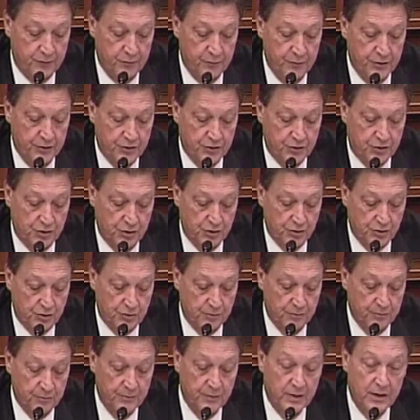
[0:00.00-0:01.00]
their
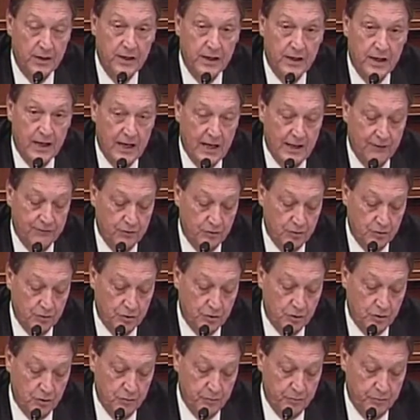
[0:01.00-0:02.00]
system after a
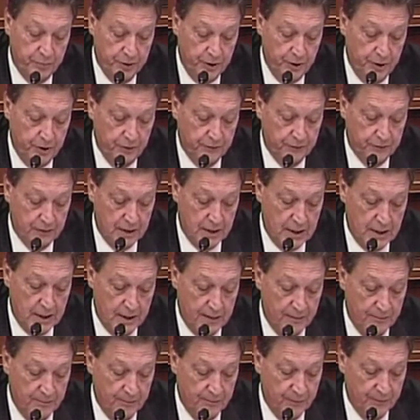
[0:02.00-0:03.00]
certain period of
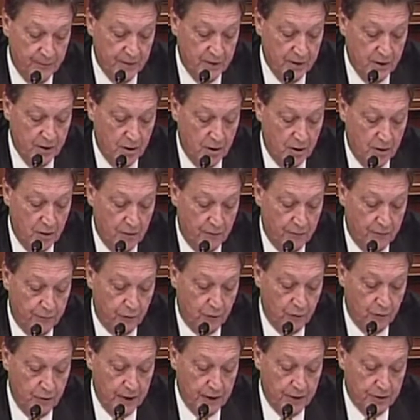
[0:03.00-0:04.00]
time. For
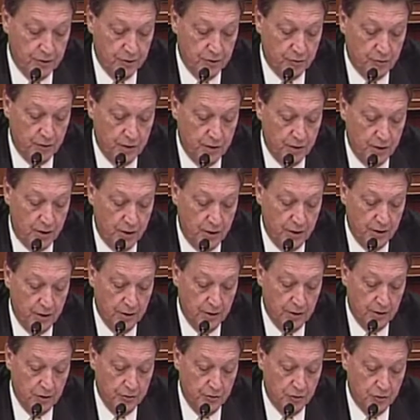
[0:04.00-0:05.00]
records regarding a
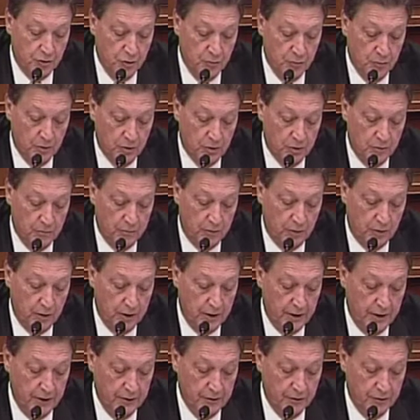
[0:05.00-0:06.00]
consumer
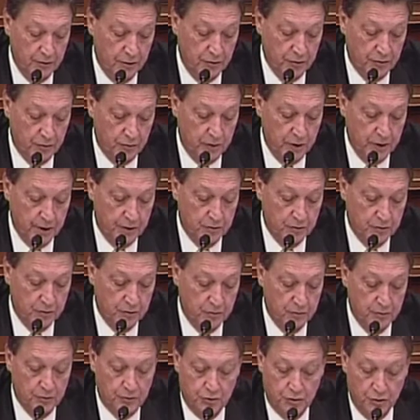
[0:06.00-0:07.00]
complaint, those records
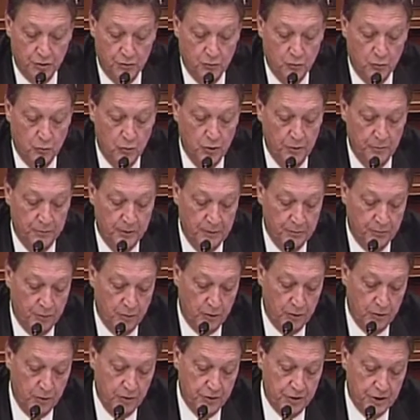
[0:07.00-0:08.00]
would be
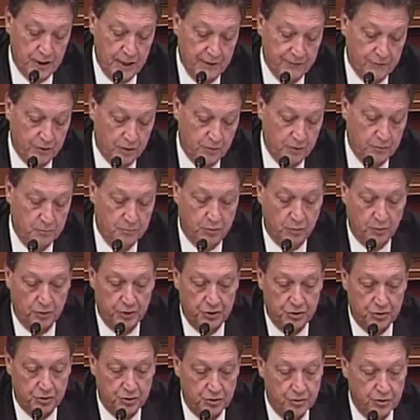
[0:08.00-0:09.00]
purged after
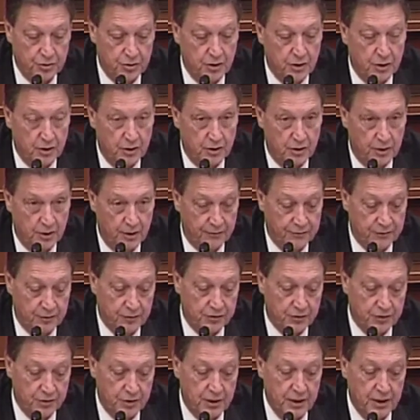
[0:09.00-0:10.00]
completion of the
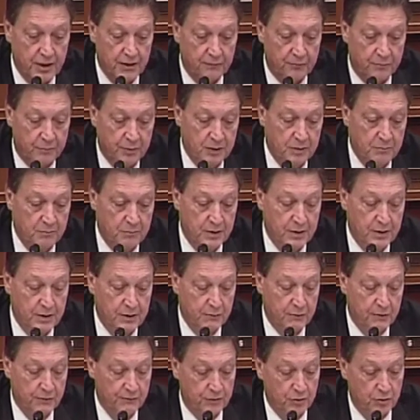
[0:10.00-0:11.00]
CFPB
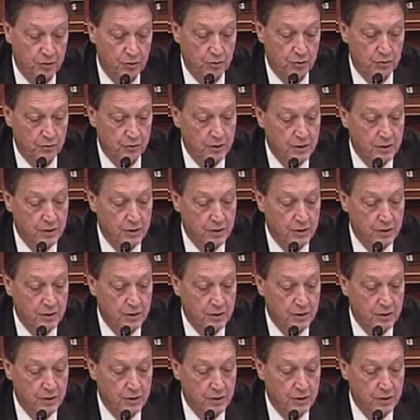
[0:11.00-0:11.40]
review.